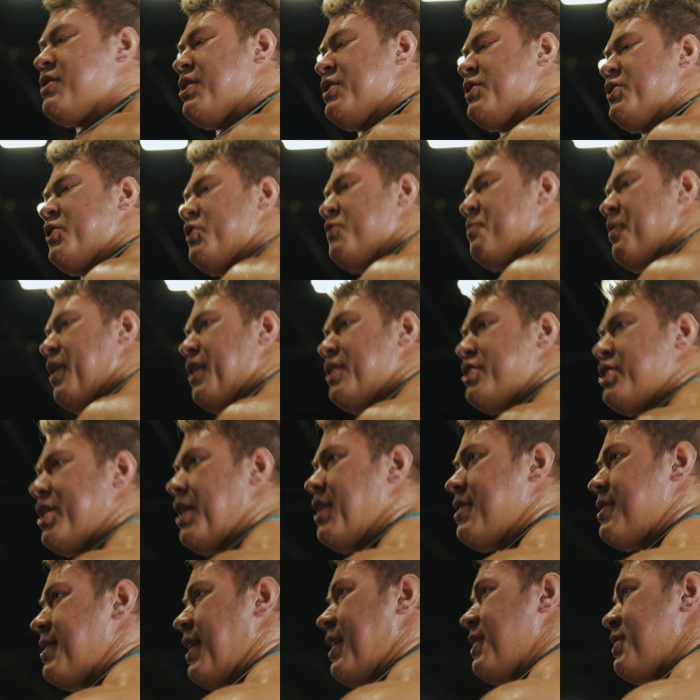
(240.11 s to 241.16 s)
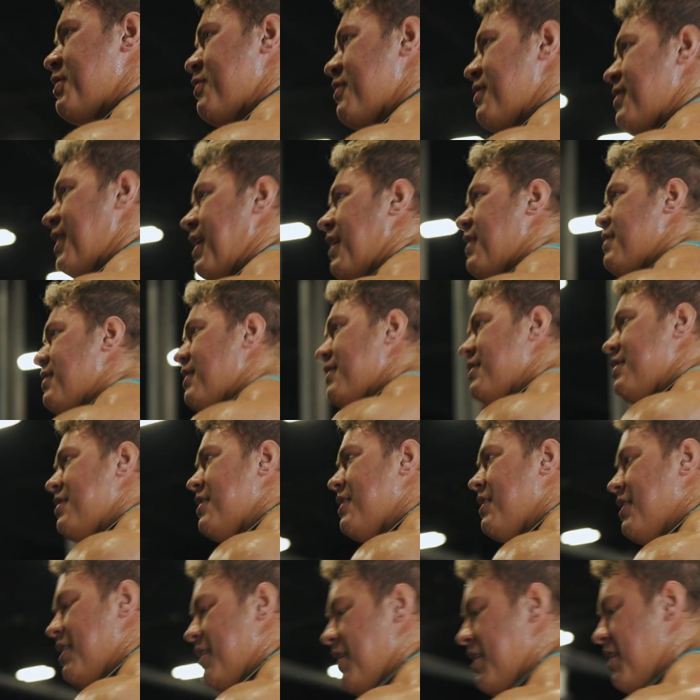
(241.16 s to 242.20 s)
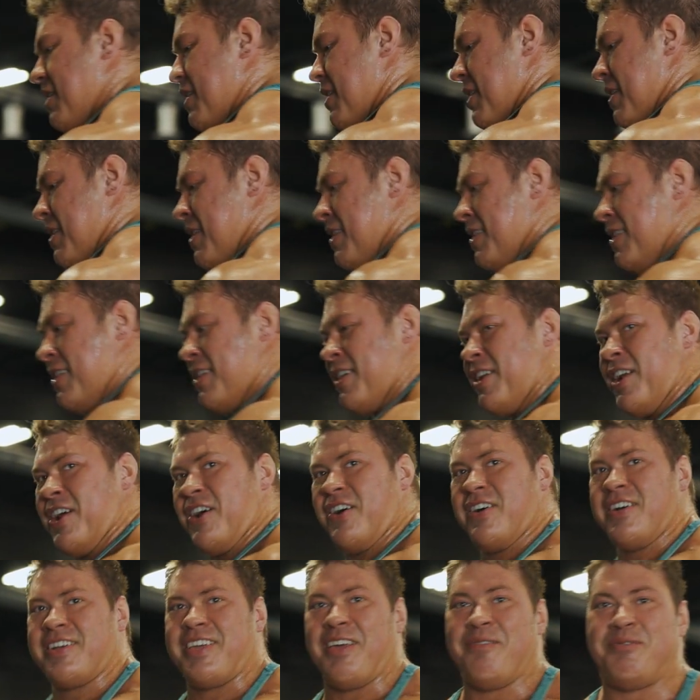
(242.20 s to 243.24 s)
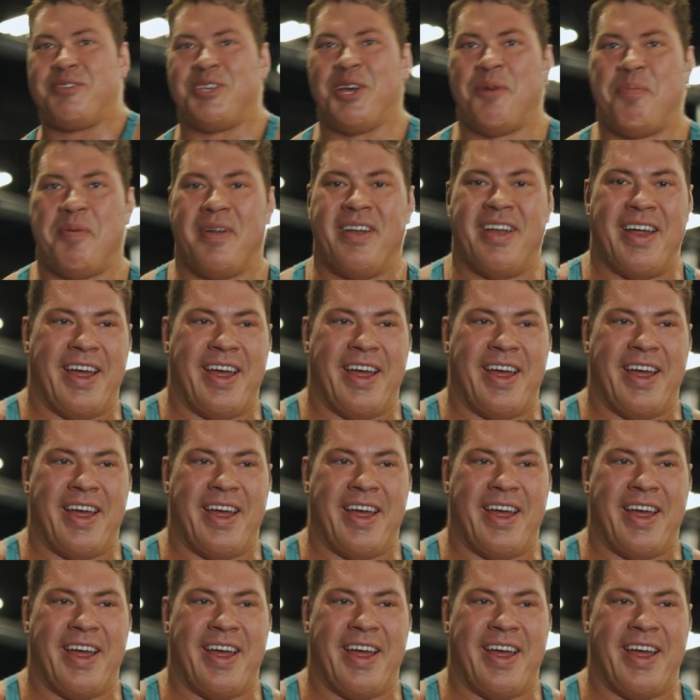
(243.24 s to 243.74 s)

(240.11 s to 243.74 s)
to do my chest exercises, you know, keeps you up at